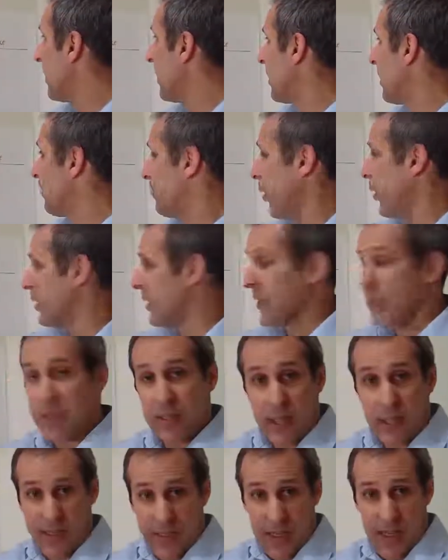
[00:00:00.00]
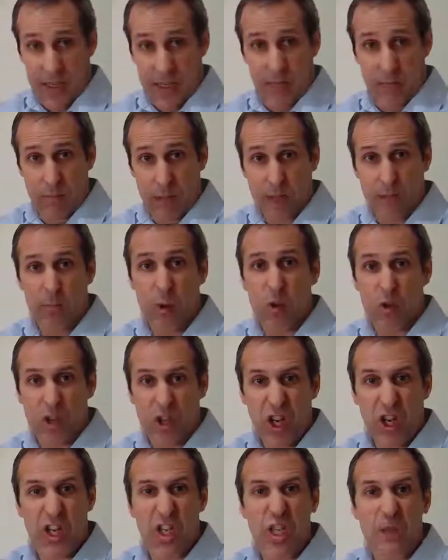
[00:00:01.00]
the process that is most
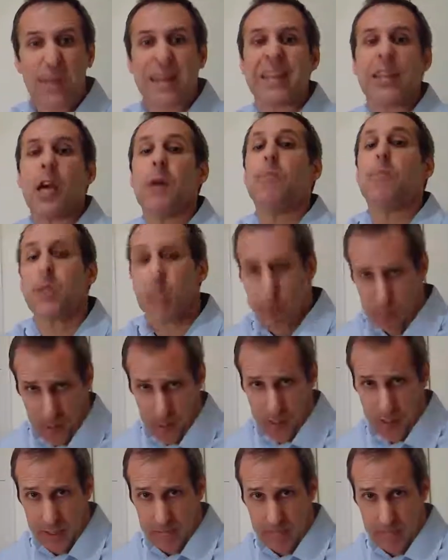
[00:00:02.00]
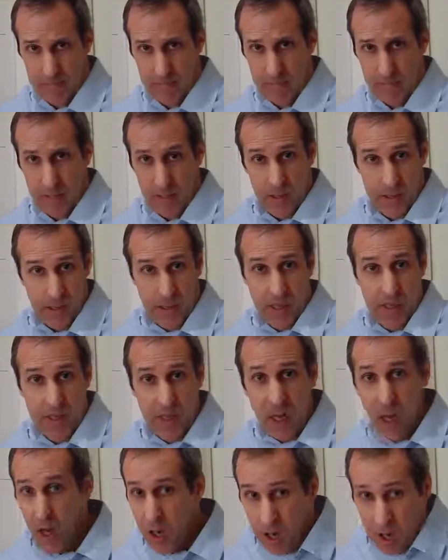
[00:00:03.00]
likely to be encompassed by
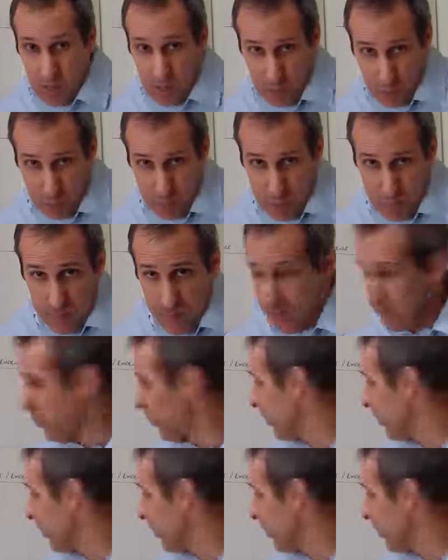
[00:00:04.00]
is our recruitment